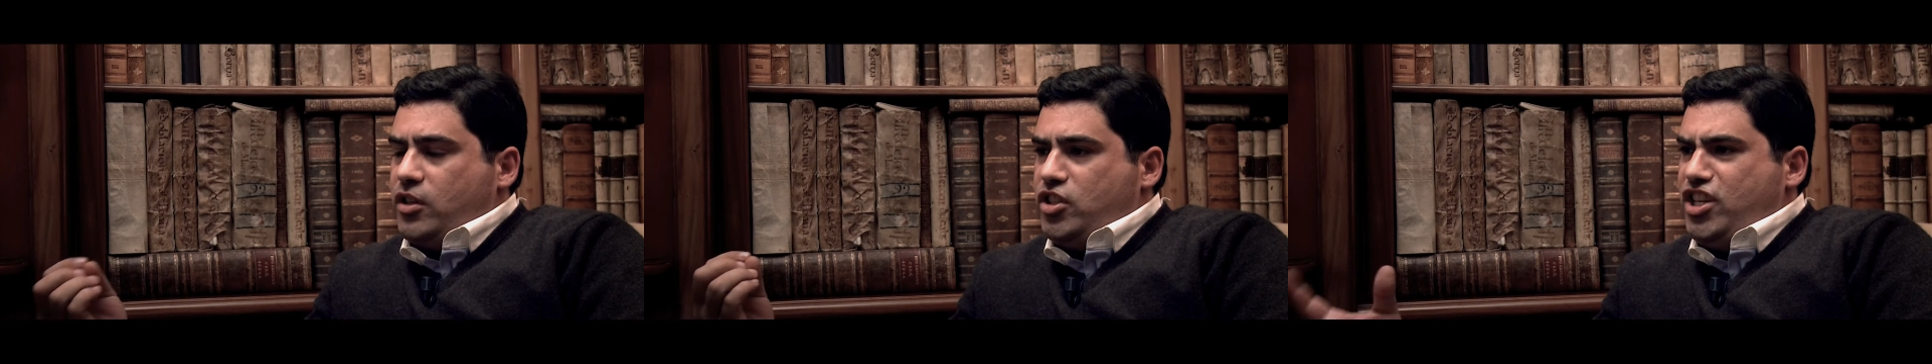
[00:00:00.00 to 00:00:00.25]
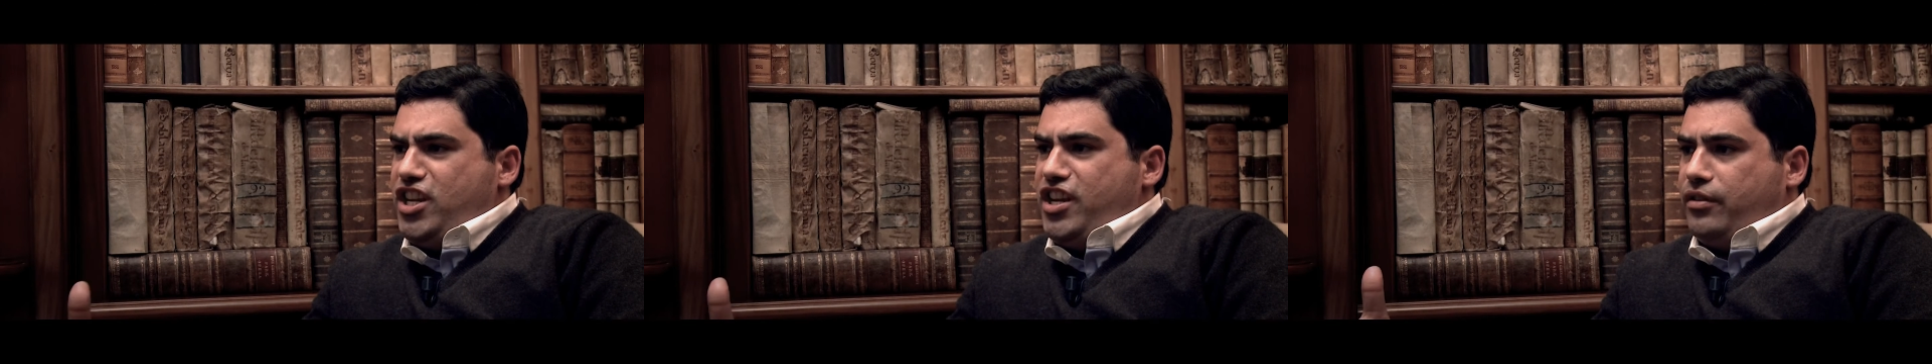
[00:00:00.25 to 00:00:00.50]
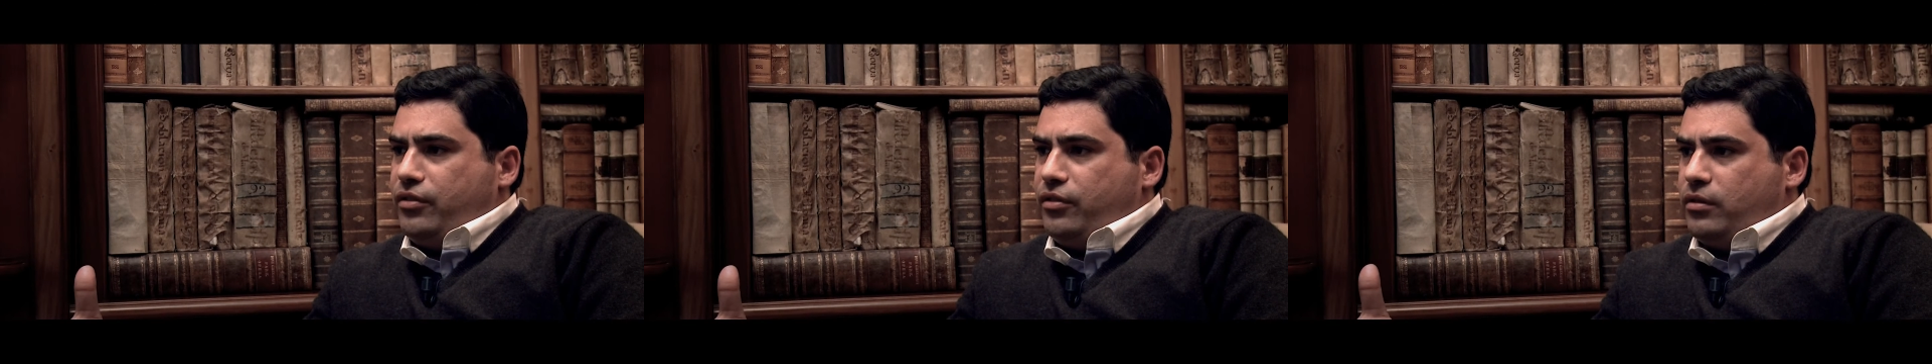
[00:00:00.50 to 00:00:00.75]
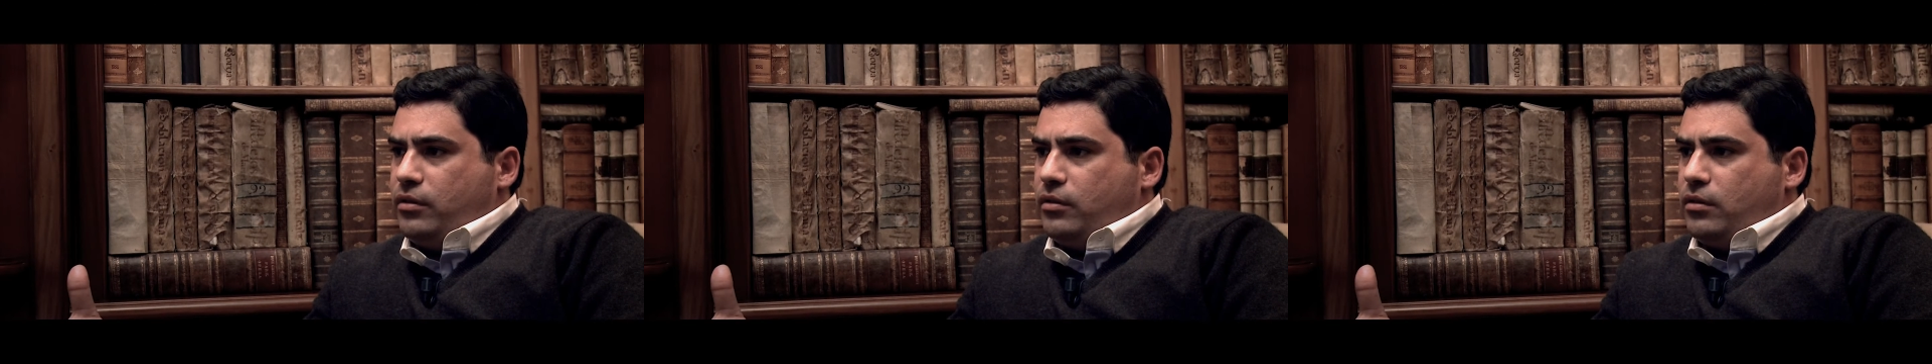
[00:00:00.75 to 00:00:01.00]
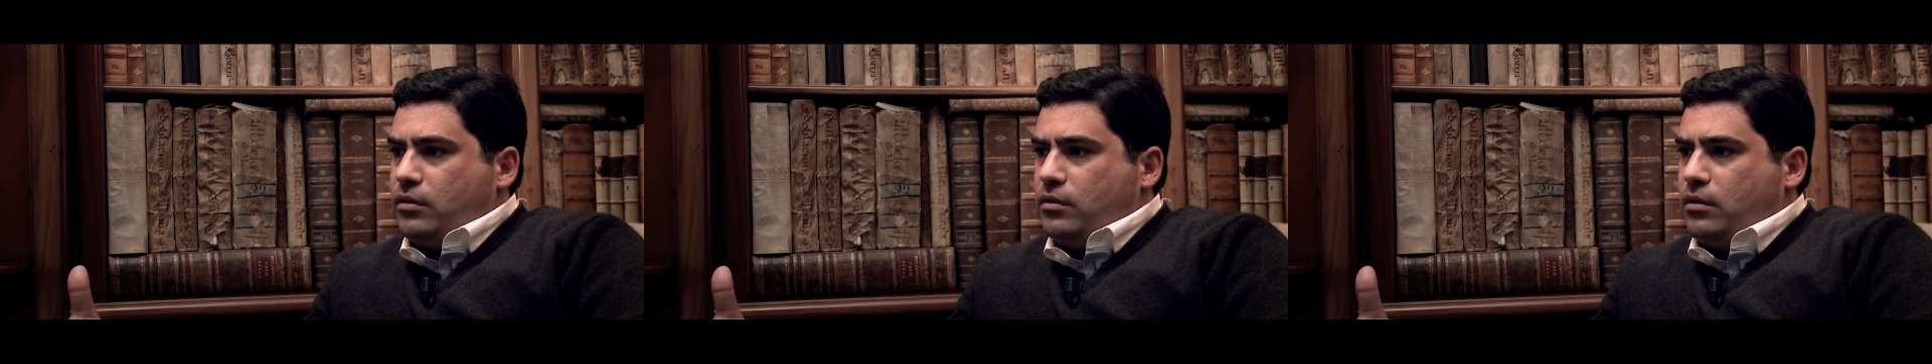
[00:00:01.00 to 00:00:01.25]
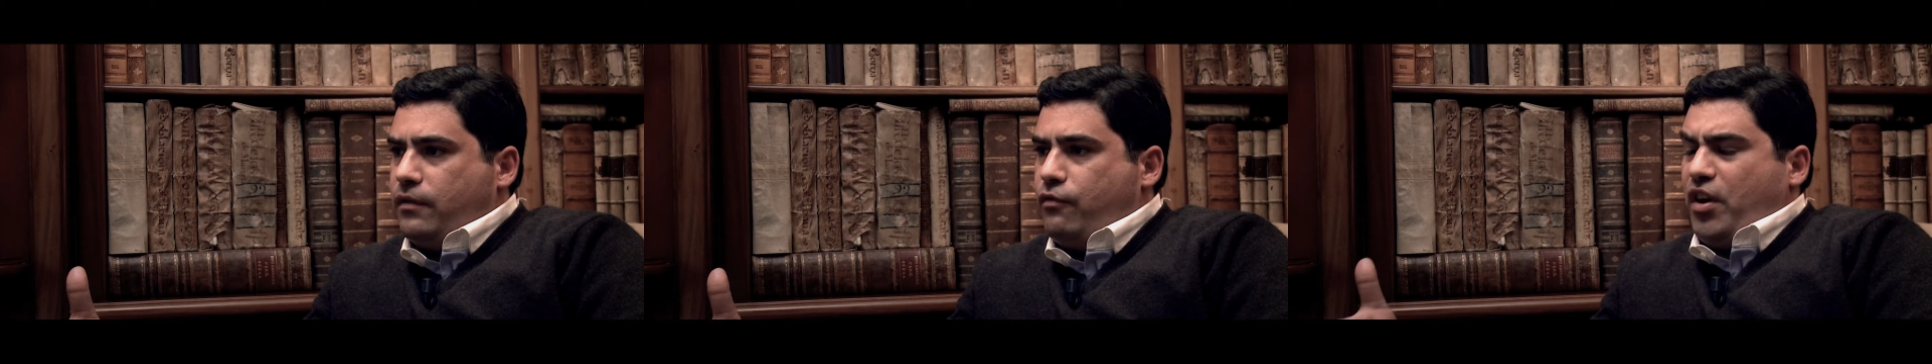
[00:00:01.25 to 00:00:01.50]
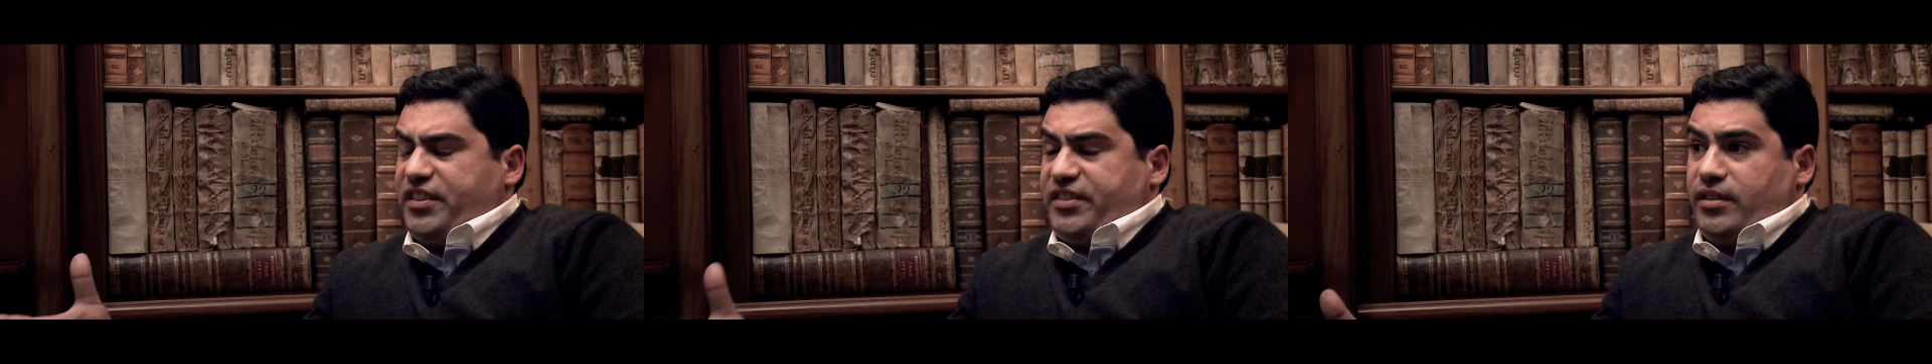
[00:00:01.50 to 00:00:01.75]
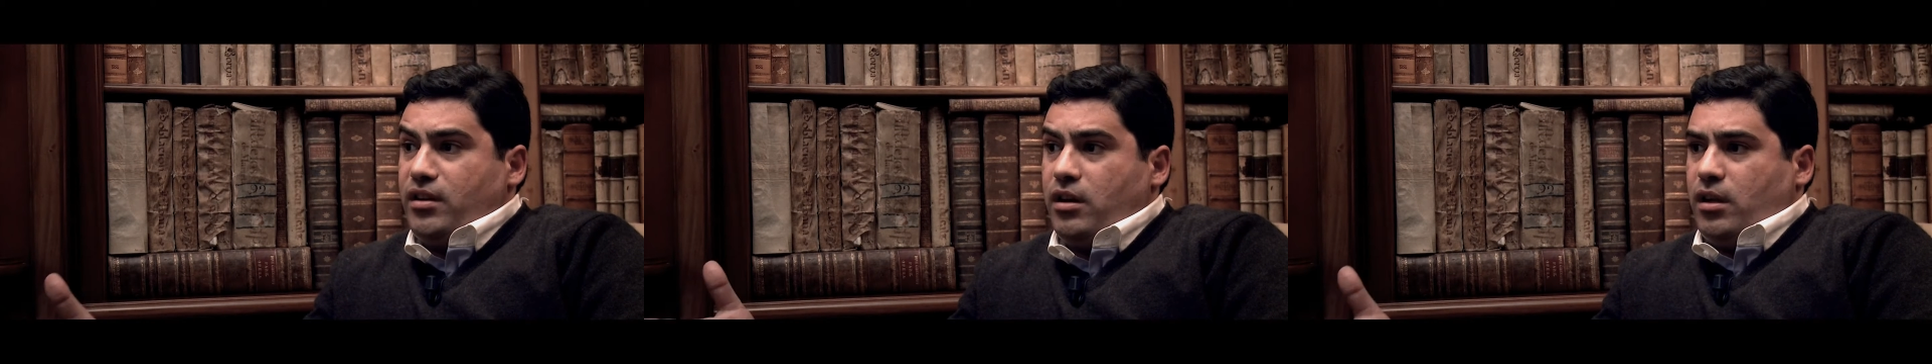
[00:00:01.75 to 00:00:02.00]
genius of
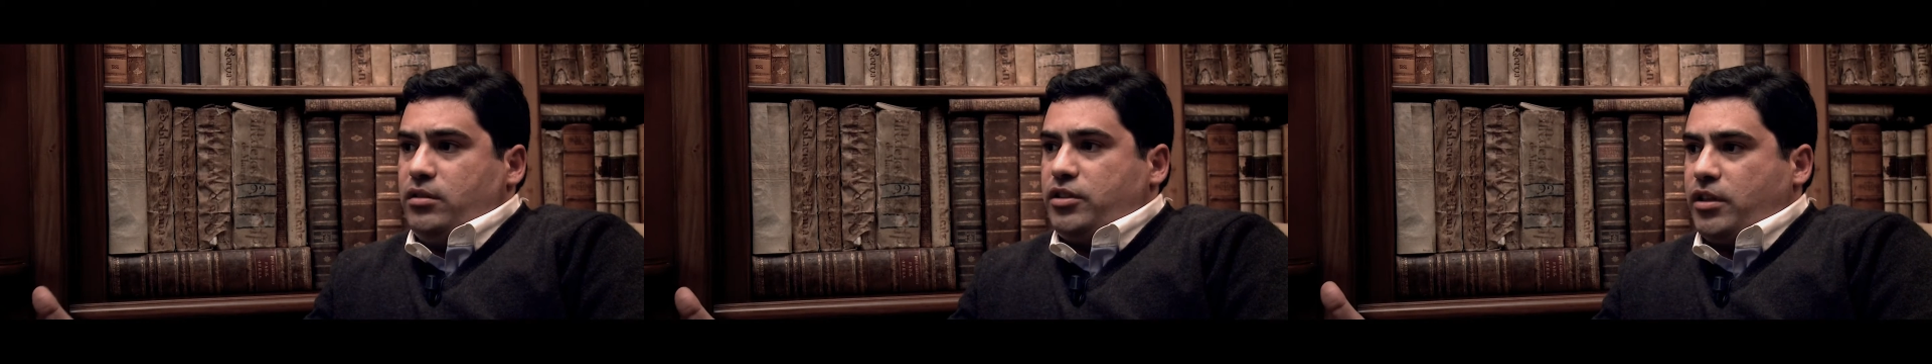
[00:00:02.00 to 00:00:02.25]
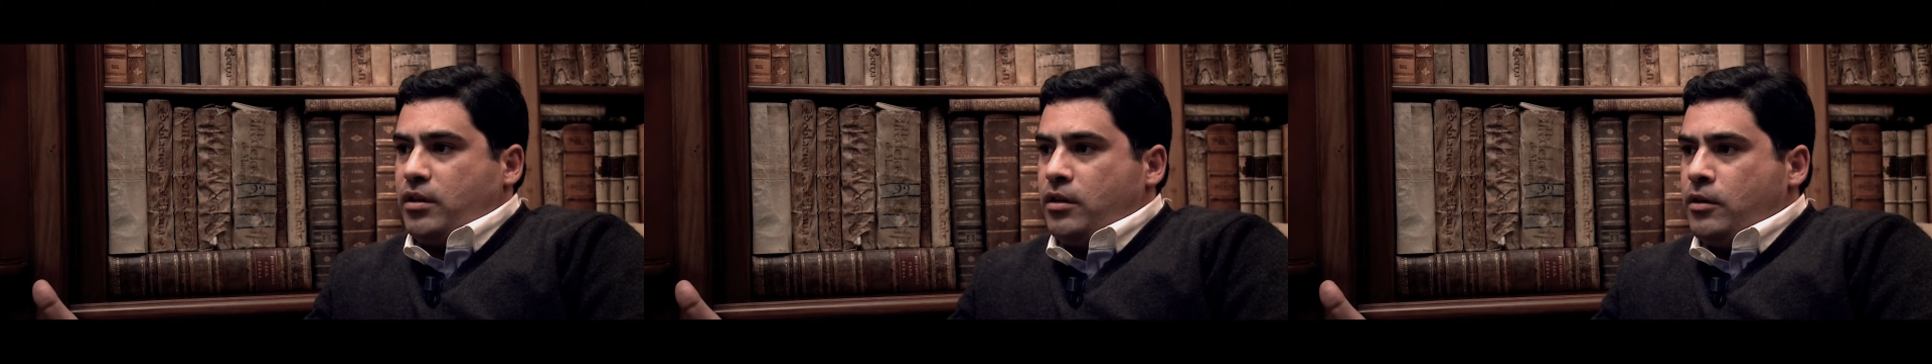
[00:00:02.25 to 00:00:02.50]
Western culture.